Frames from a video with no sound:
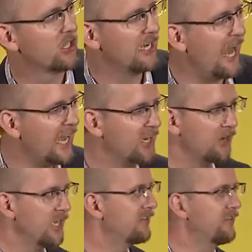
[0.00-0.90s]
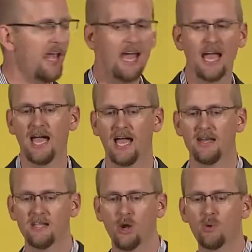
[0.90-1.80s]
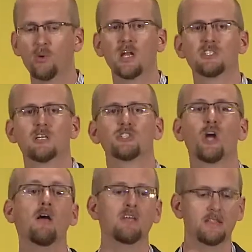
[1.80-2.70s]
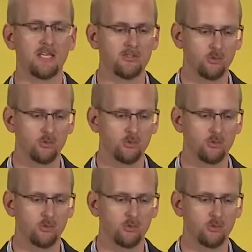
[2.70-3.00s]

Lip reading: and accurate and we were going to start solving things